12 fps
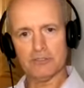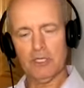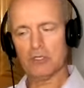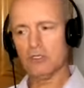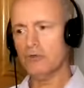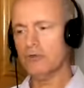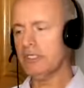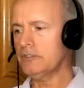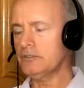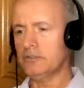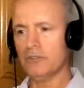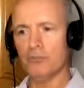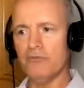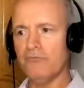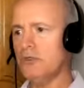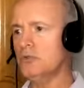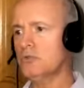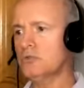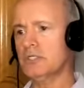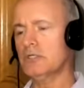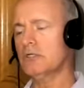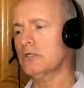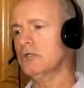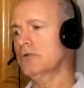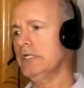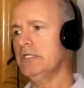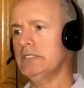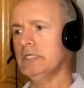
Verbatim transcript: including the reviews, including